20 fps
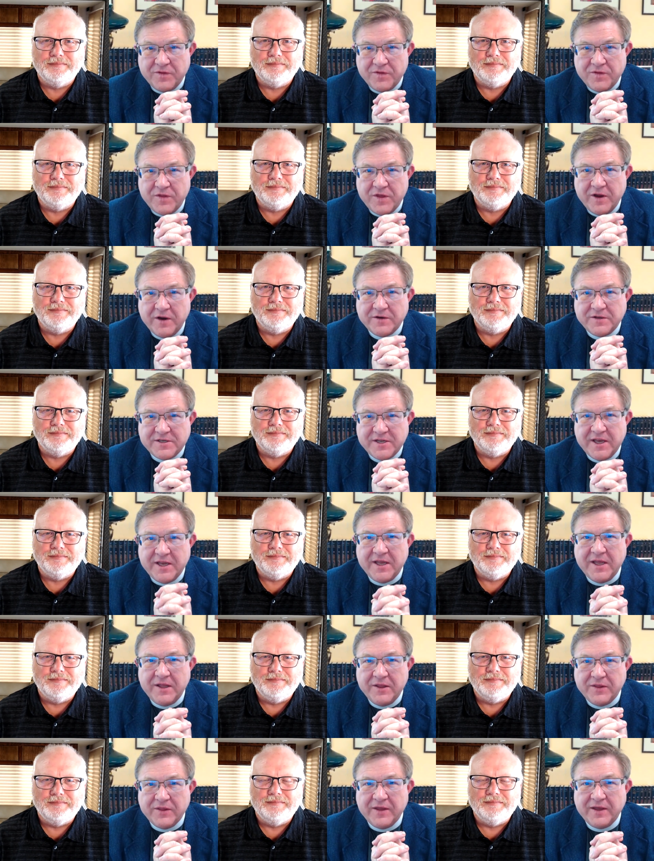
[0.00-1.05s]
Speaker 1: they're
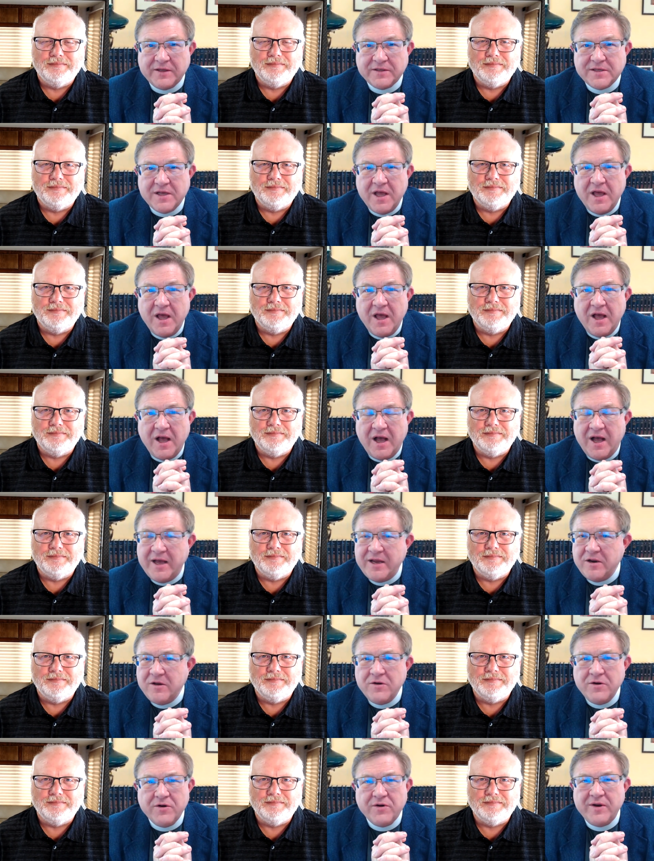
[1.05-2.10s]
taking things.
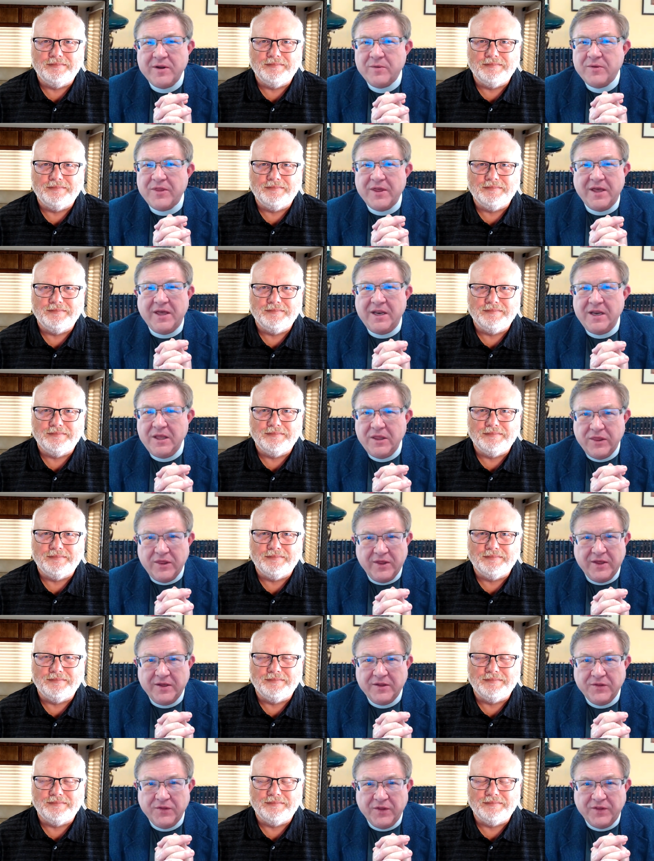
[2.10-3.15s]
I don't agree with
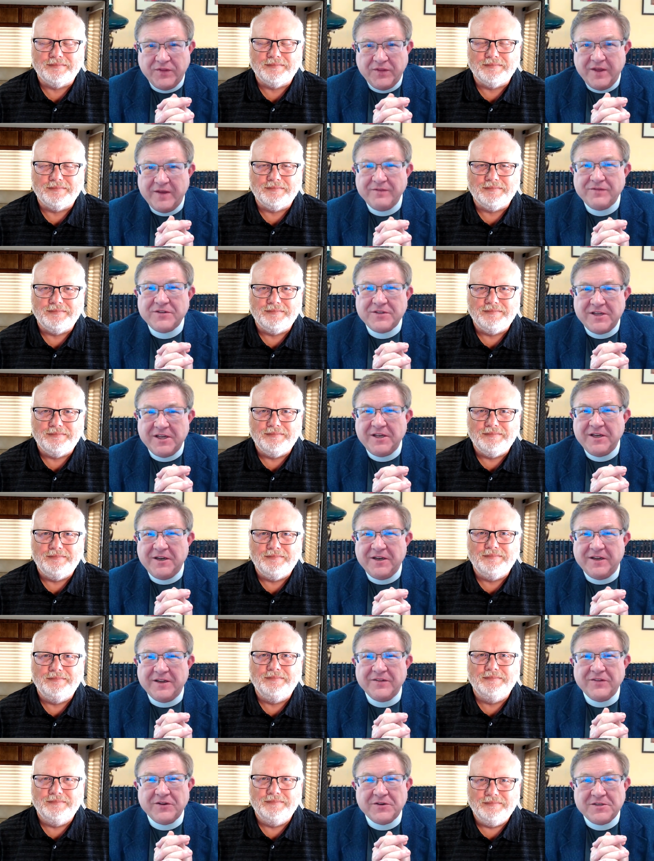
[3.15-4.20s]
anything that they've
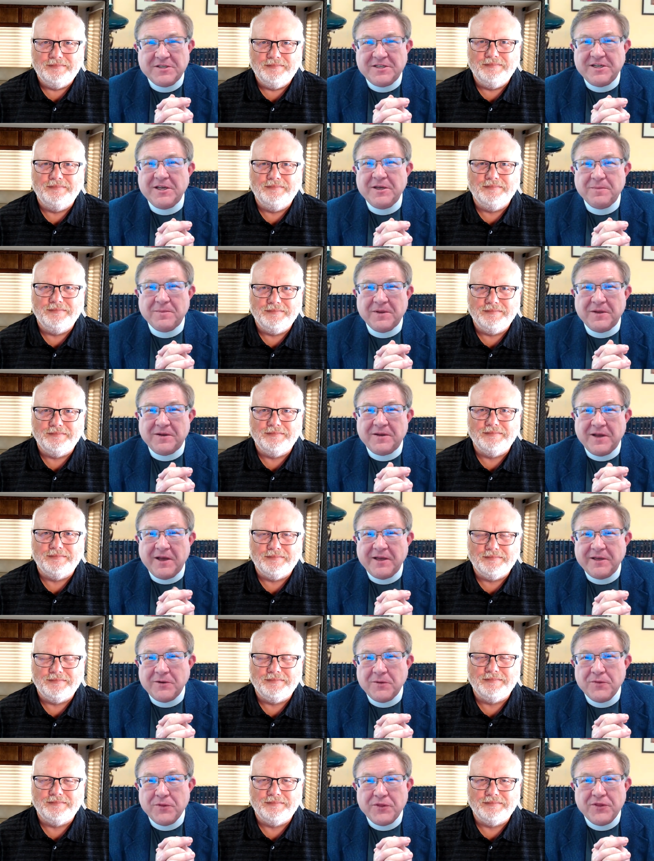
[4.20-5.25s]
stated in their statement.
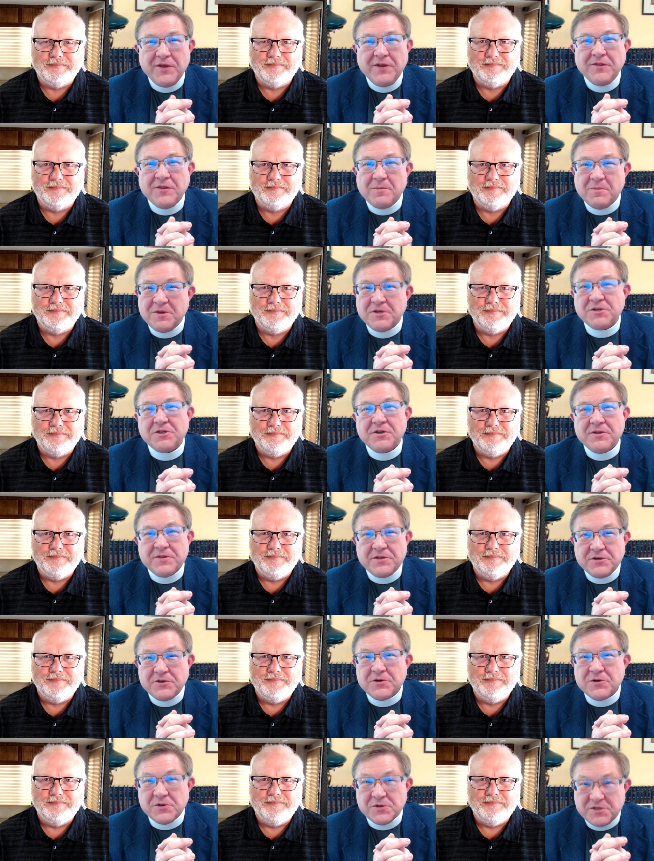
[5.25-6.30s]
I don't think the mission of
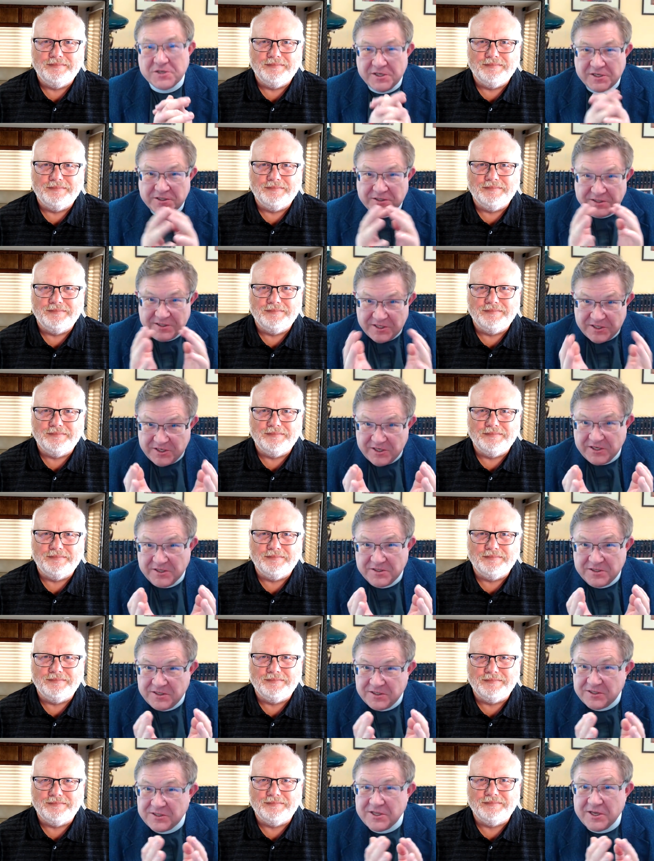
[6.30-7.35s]
the church is the
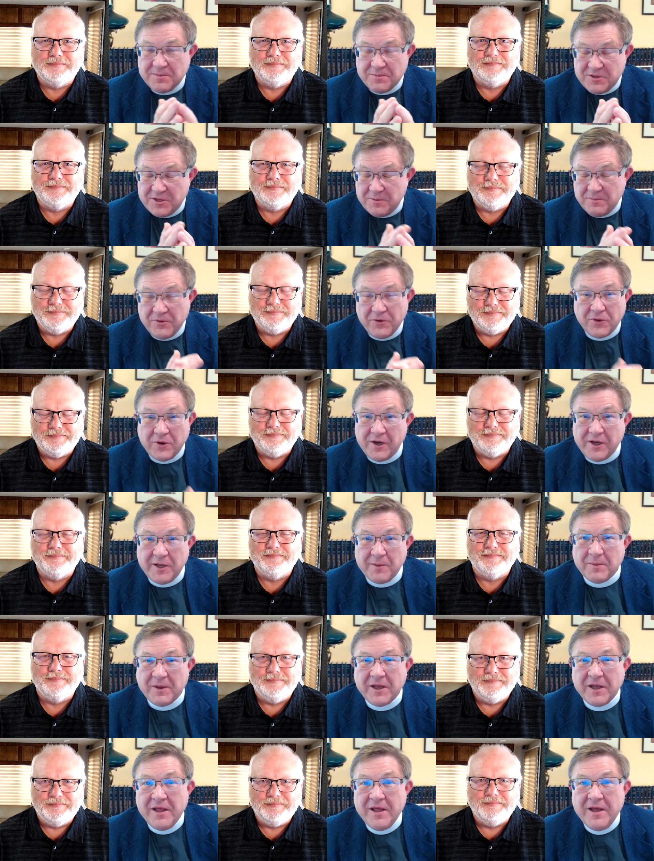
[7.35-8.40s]
justice that they're
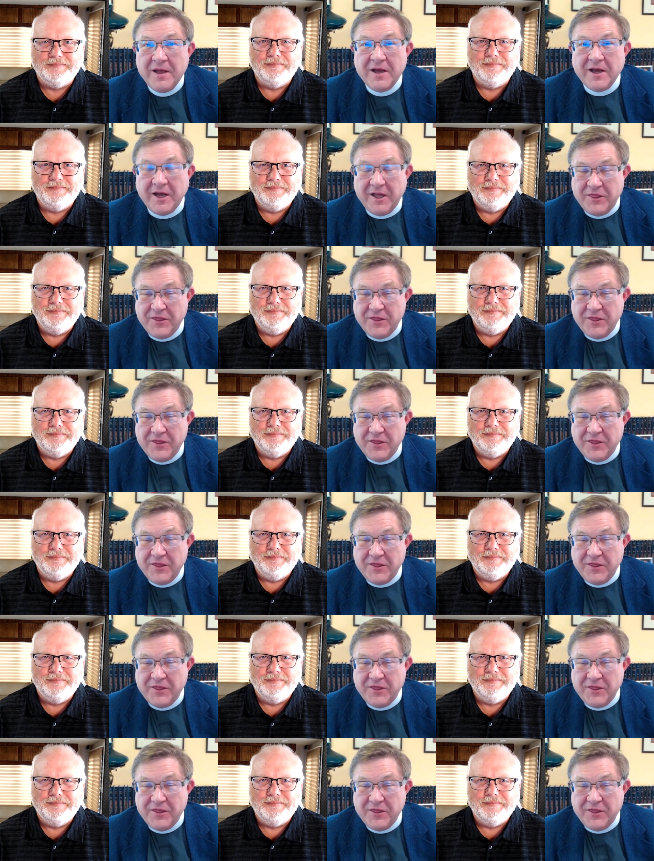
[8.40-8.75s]
proclaiming. I